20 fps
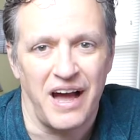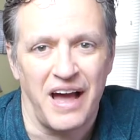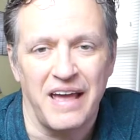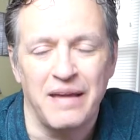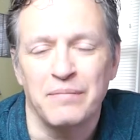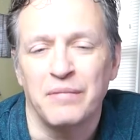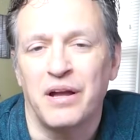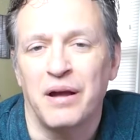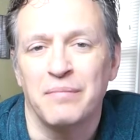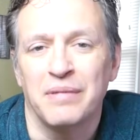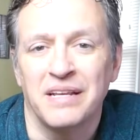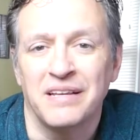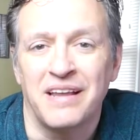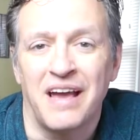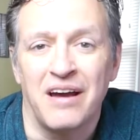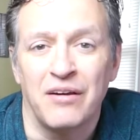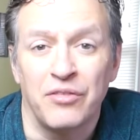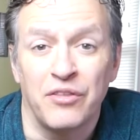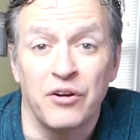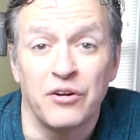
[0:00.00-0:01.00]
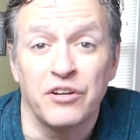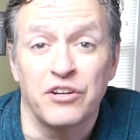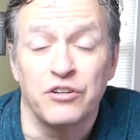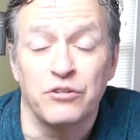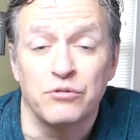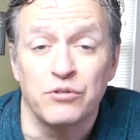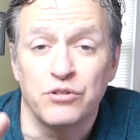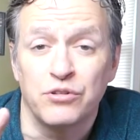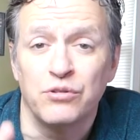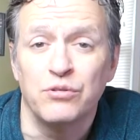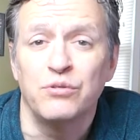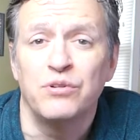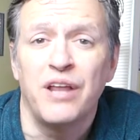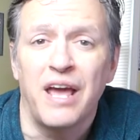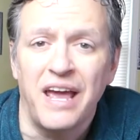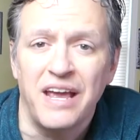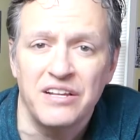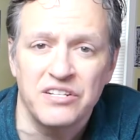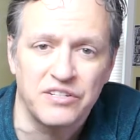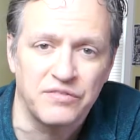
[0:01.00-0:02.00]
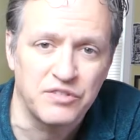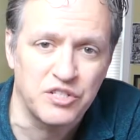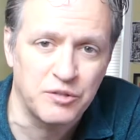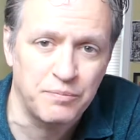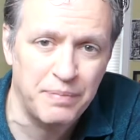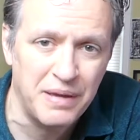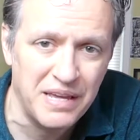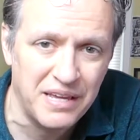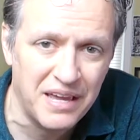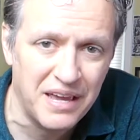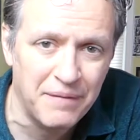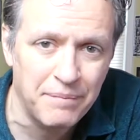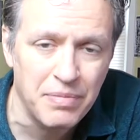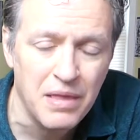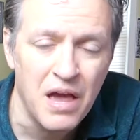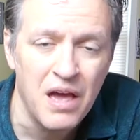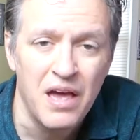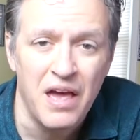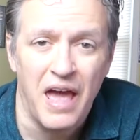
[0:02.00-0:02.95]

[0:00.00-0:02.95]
I am coming down there to do 2 days of speaking,